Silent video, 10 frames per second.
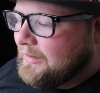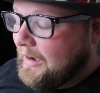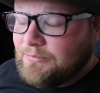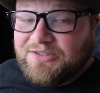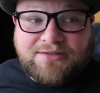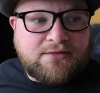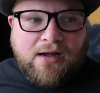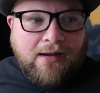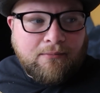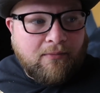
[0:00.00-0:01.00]
I'm just,
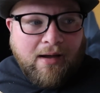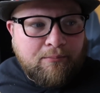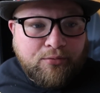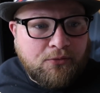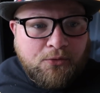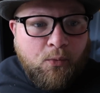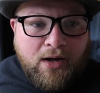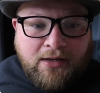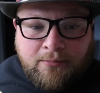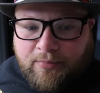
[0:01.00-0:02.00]
I'm, I'm blown
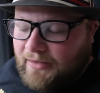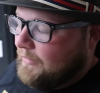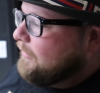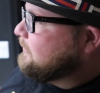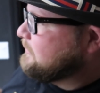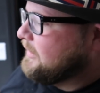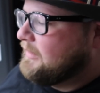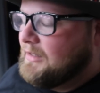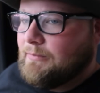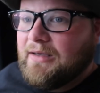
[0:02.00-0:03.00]
away by all the
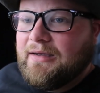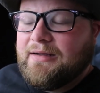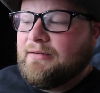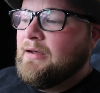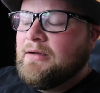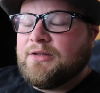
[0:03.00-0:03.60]
theming and